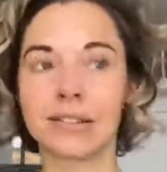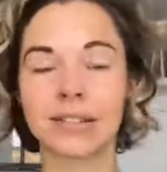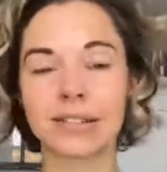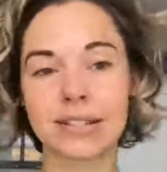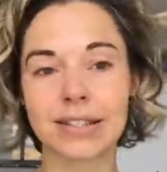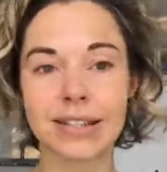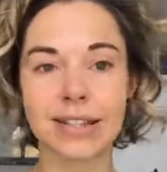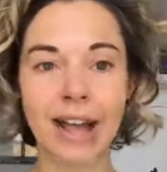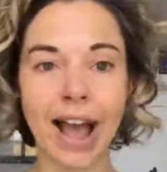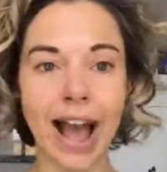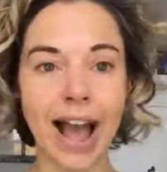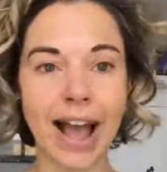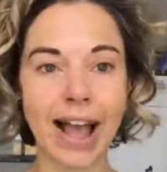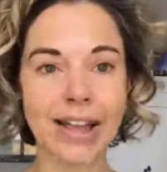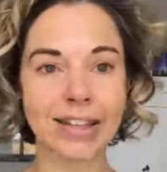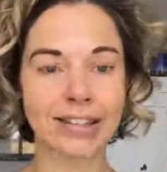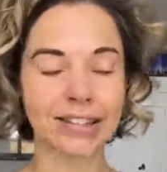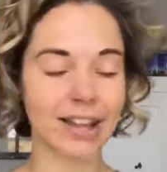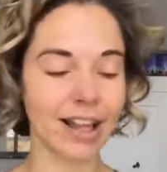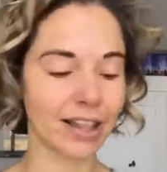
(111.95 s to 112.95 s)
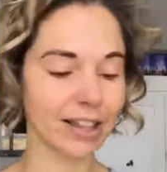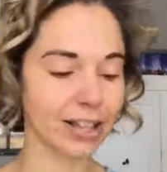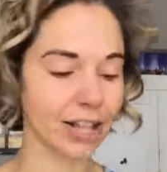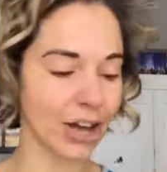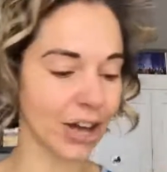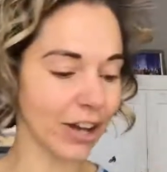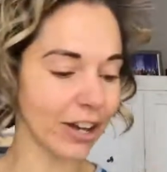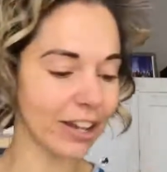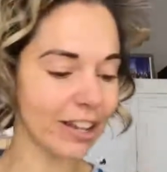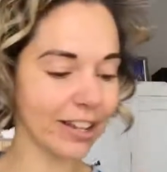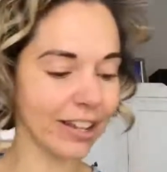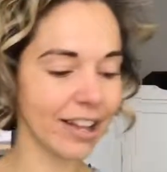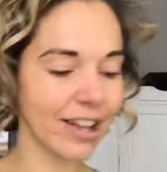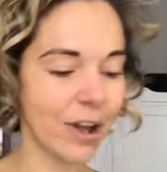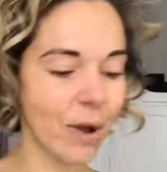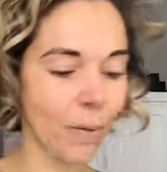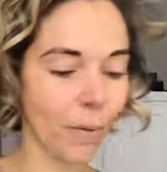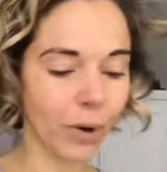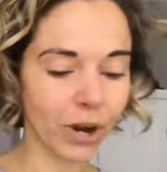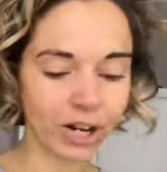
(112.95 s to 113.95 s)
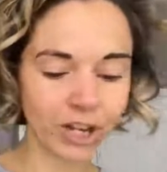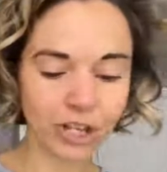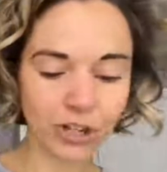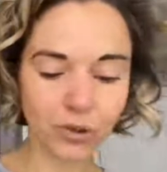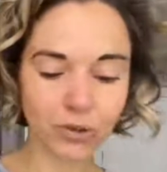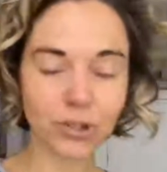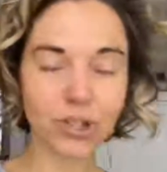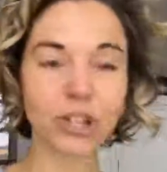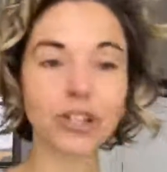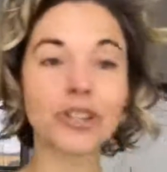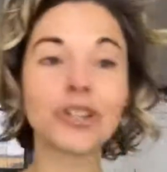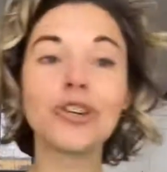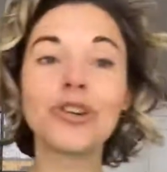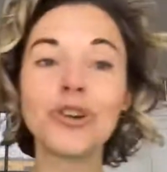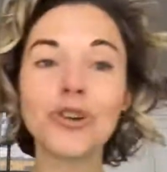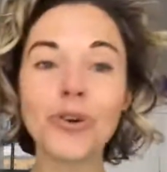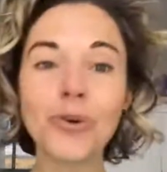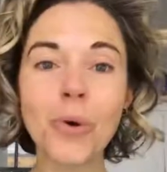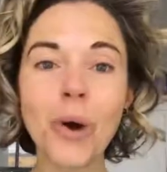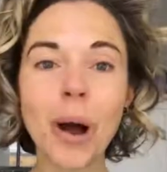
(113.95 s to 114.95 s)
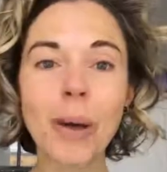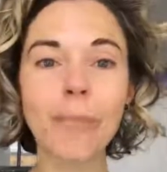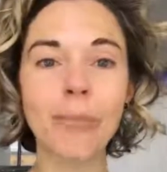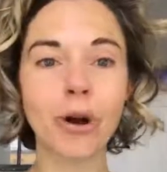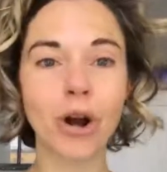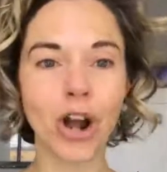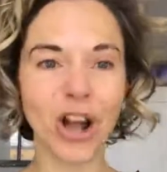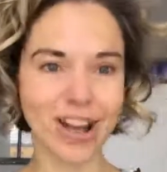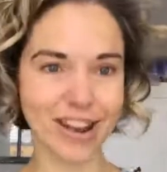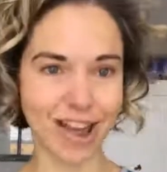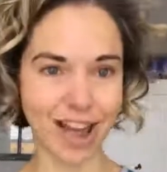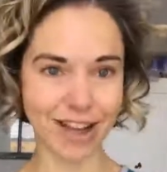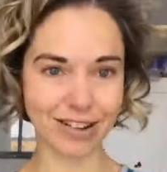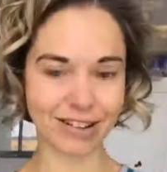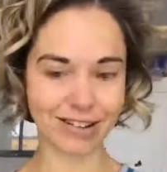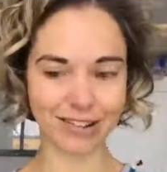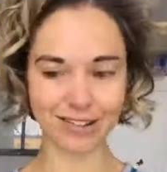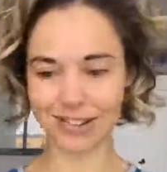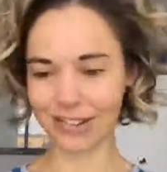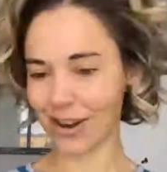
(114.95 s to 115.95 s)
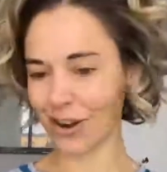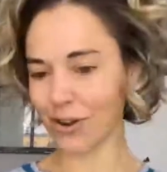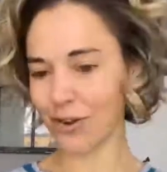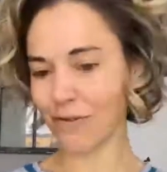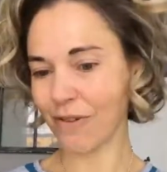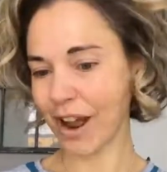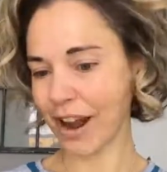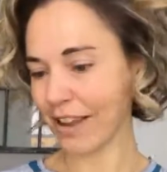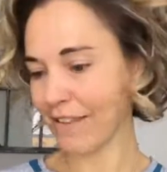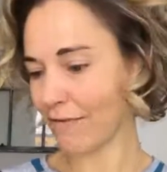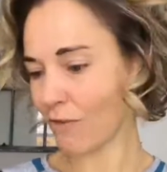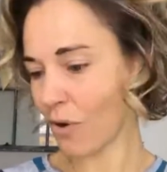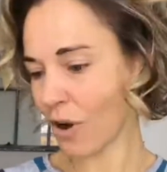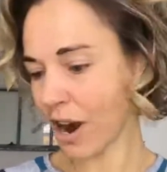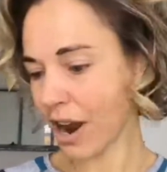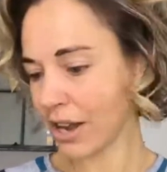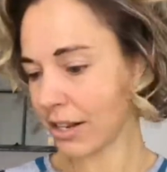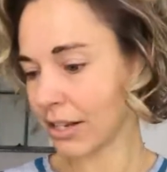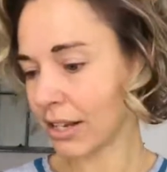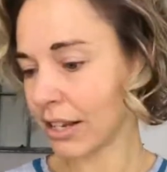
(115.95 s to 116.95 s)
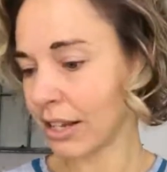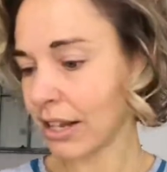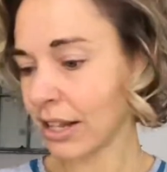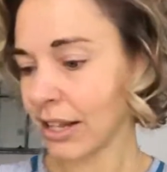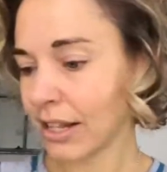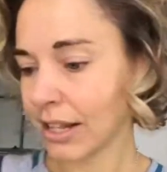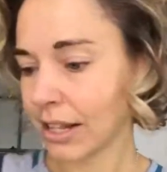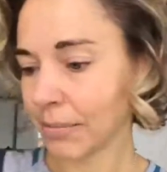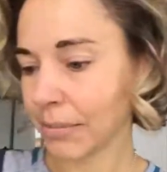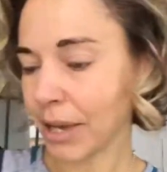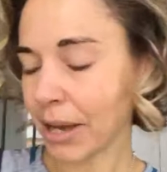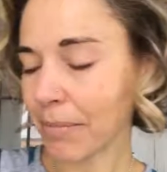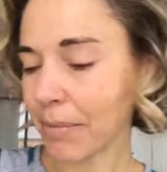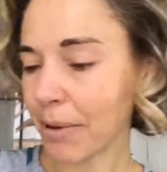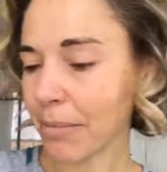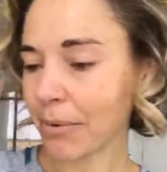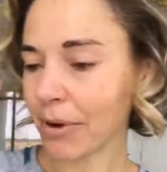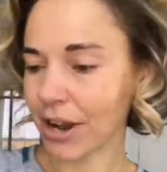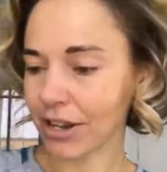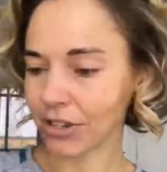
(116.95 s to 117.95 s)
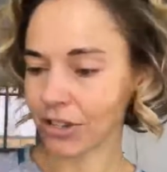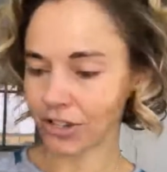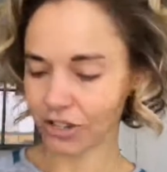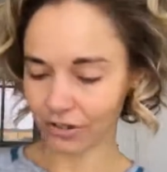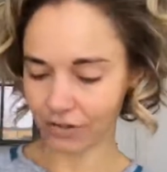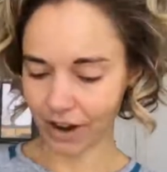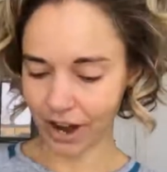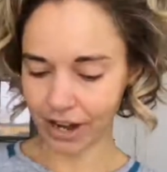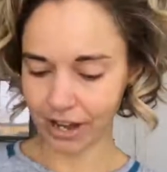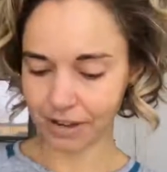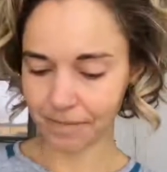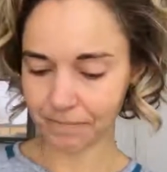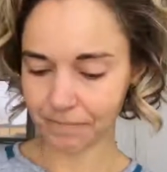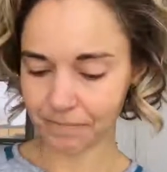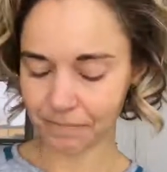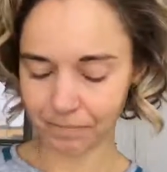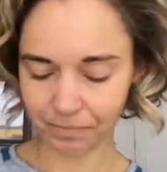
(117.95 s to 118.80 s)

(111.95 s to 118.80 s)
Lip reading: skies look. We're gonna use 2 products. Are you ready for it? Let me get my brushes ready.